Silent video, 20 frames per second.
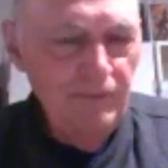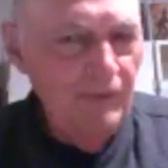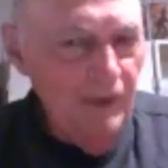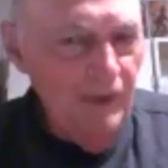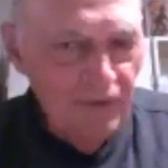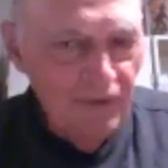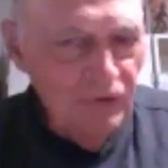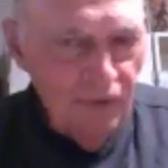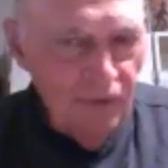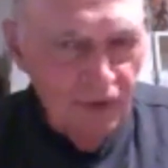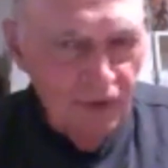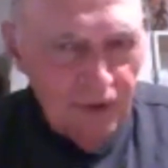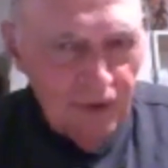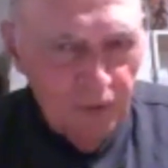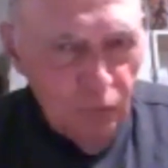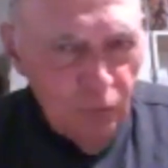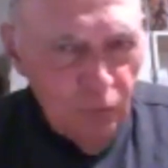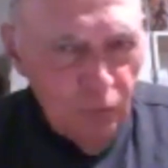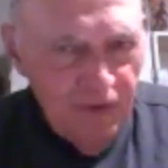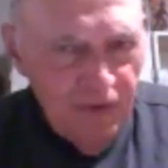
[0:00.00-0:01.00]
I started
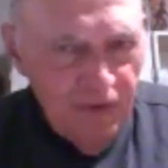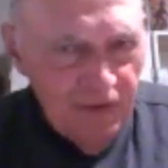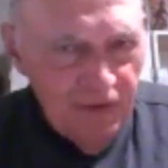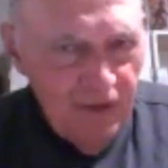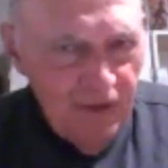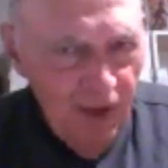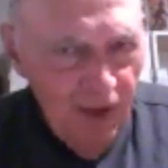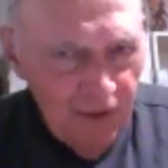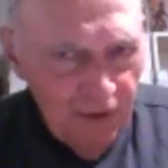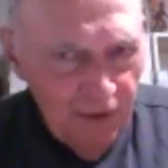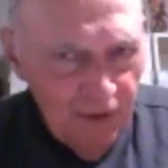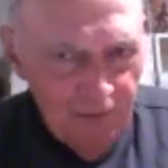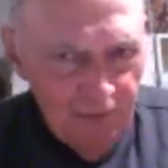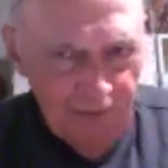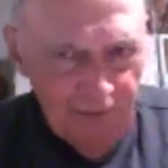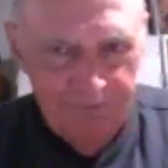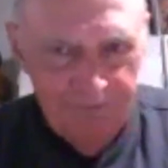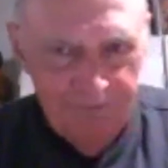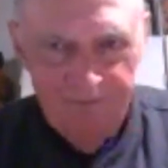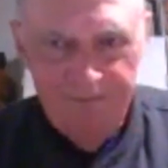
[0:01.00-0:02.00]
moving the dial
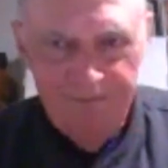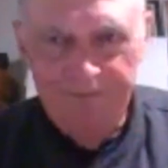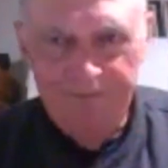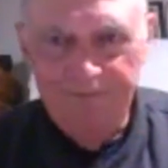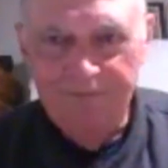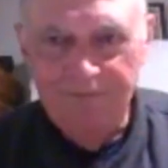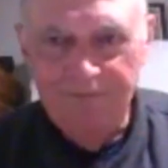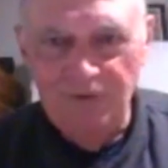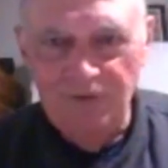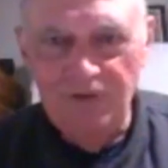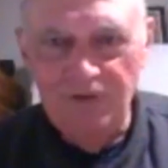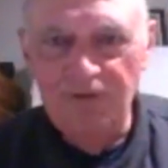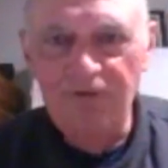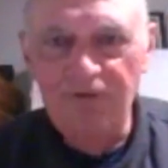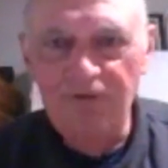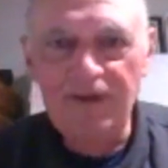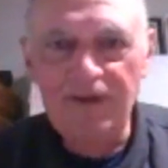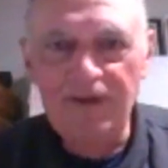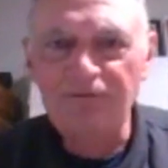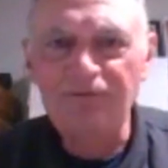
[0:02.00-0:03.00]
to see if
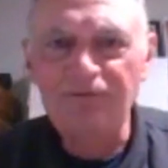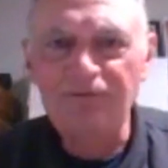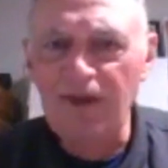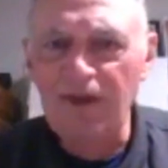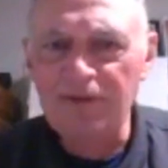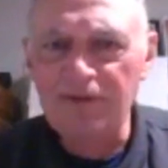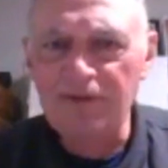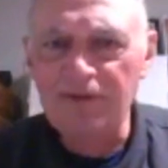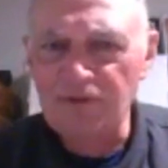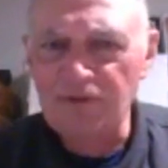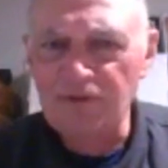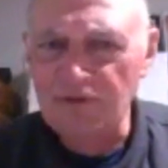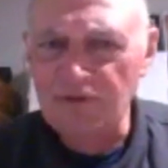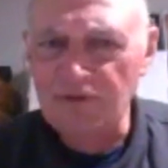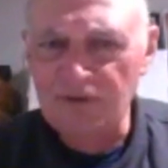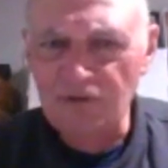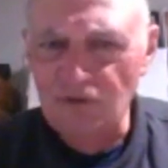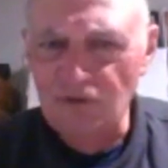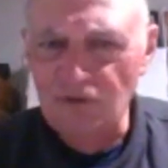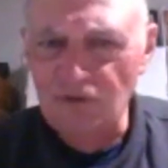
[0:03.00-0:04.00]
I could find this
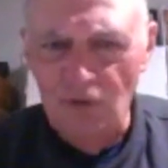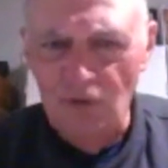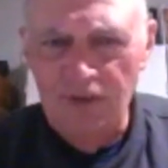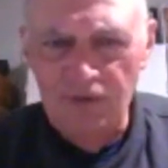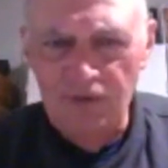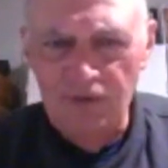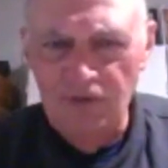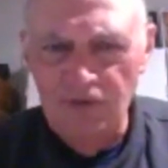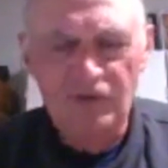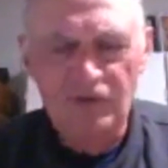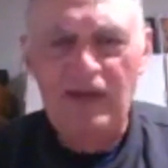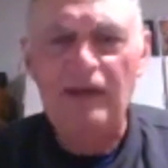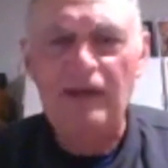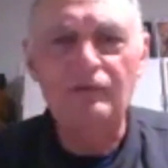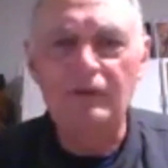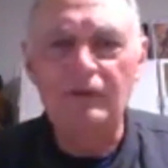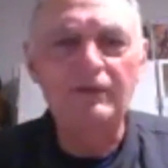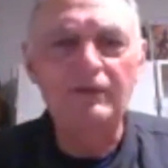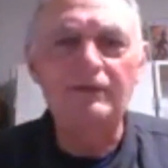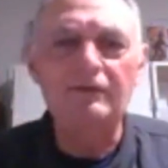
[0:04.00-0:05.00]
strange
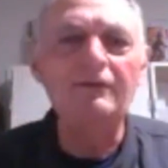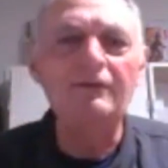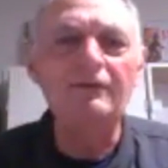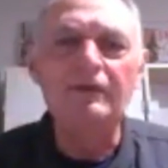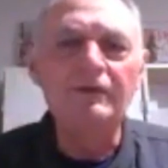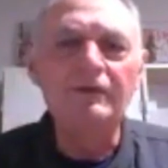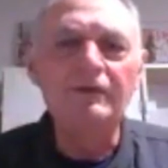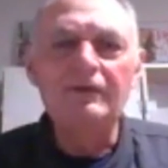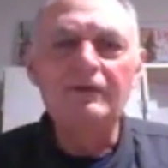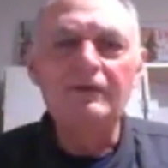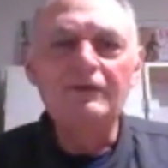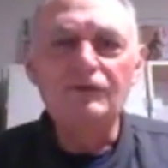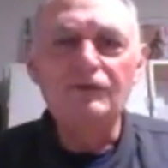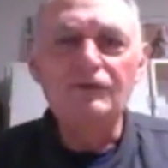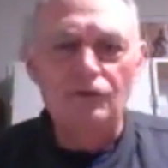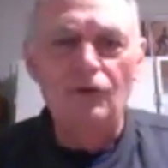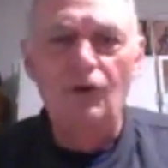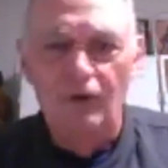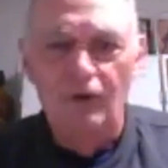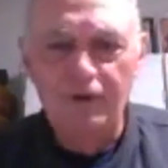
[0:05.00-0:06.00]
sounding
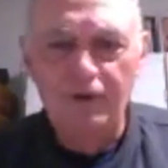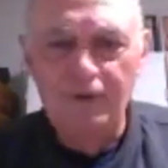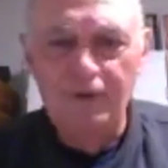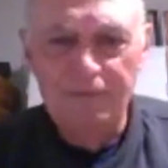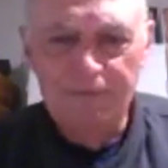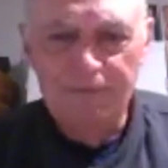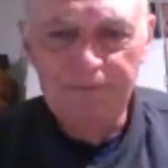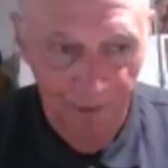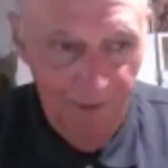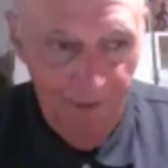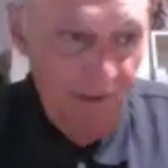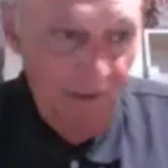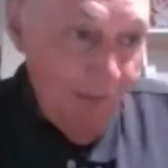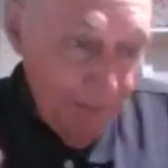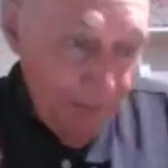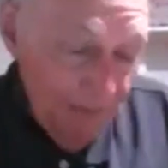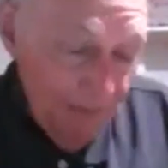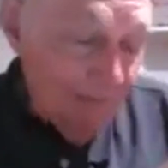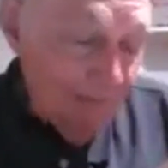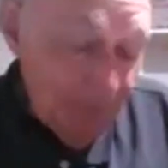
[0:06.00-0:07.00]
song.
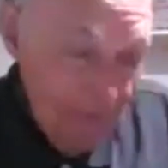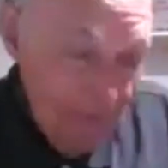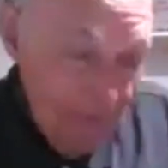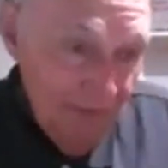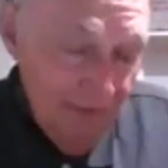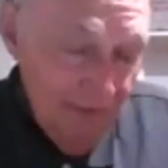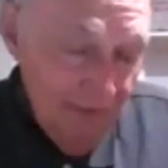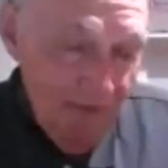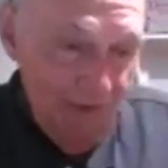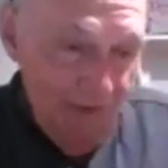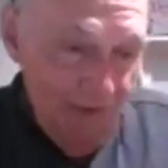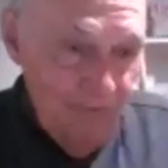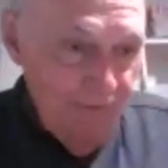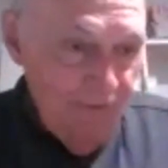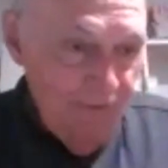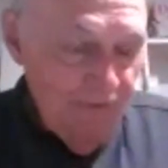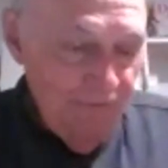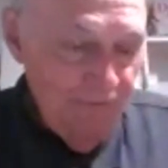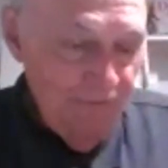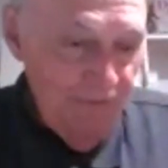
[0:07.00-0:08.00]
But
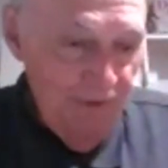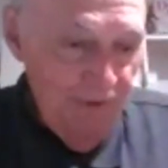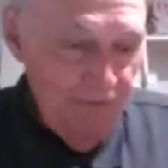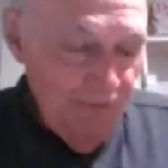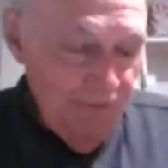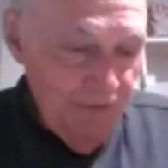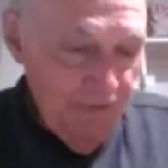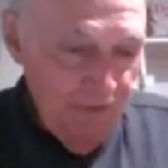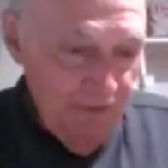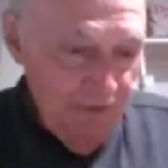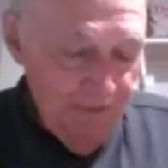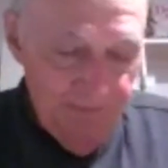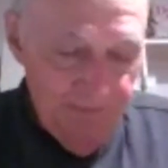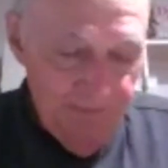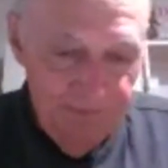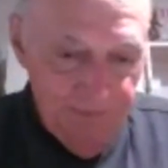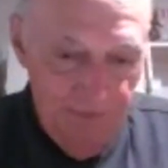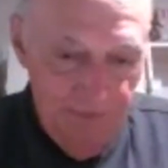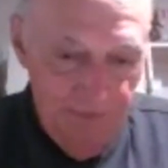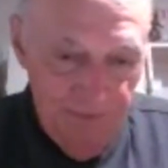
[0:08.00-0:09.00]
as far as the
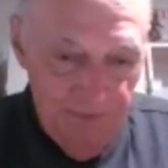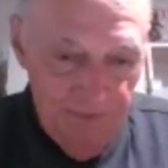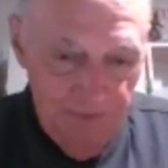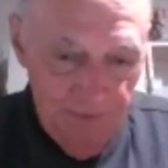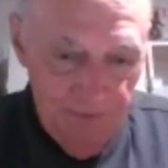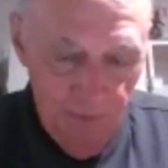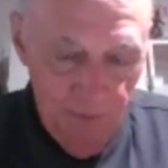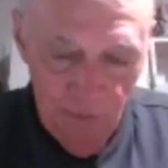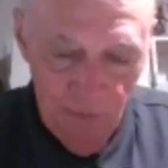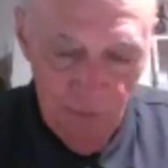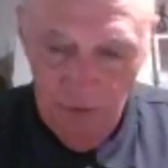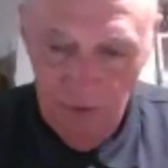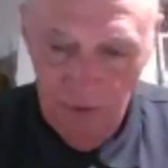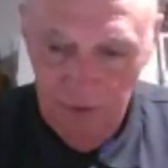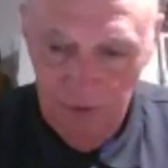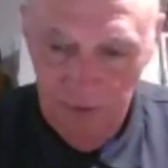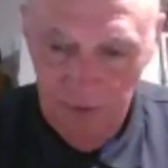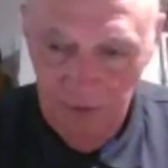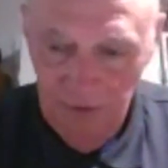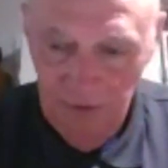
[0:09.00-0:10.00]
music
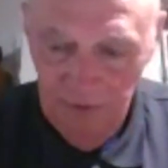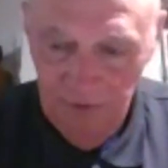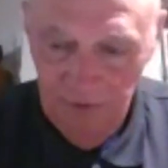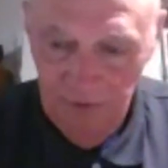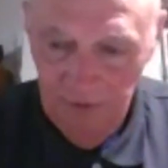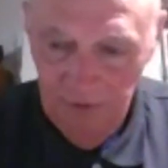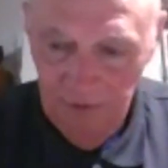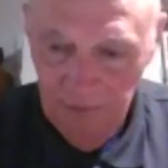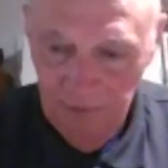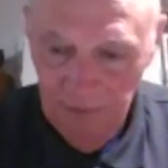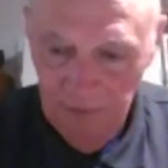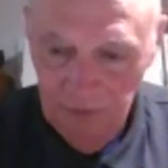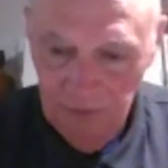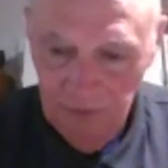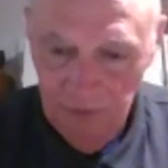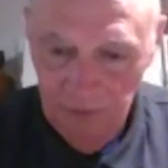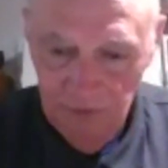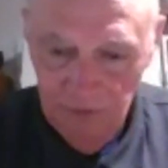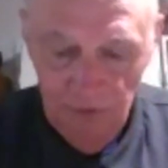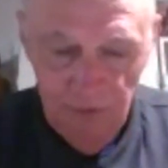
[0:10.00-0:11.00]
and was
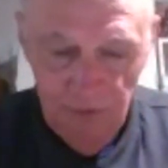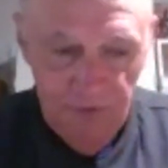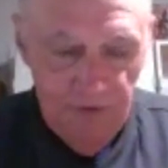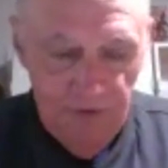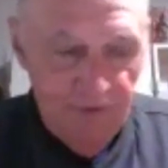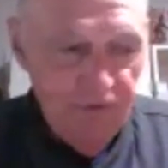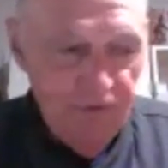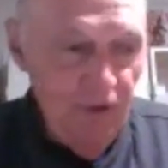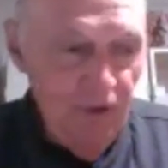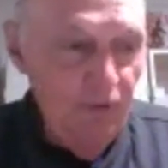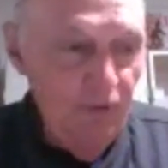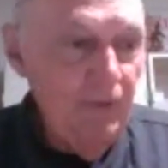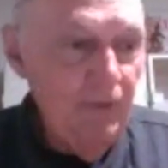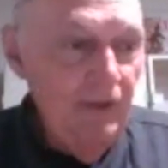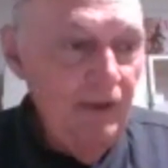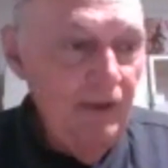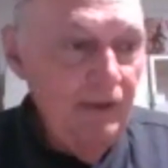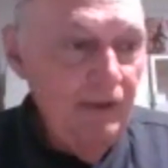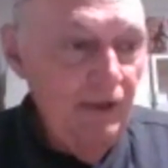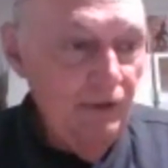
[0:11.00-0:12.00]
concerned, and so
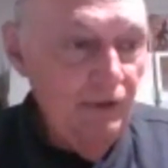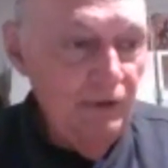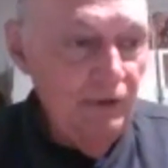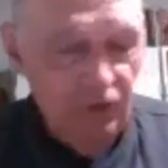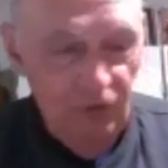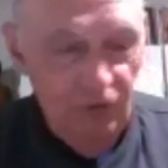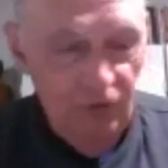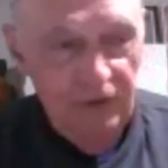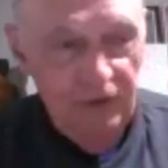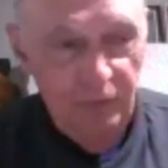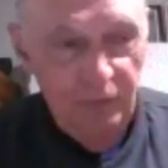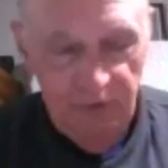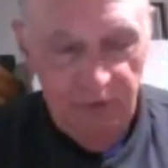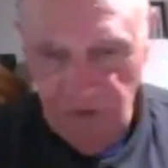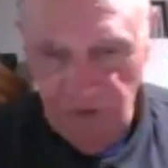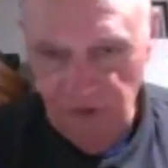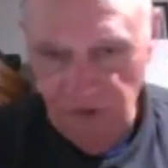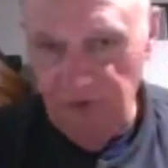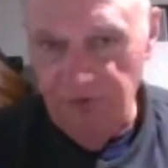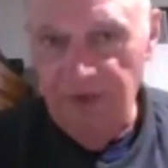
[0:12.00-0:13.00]
starting with the
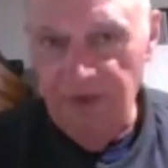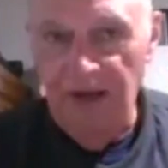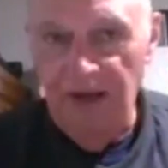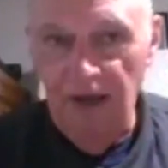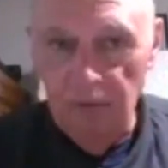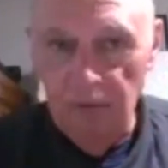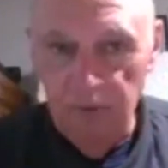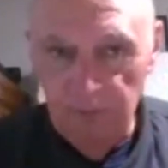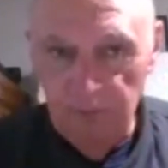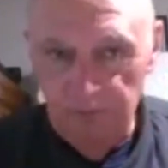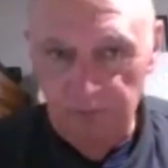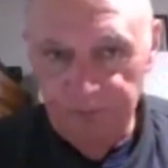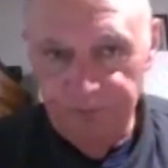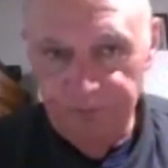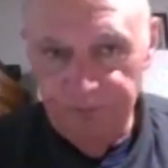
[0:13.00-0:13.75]
Sherry album,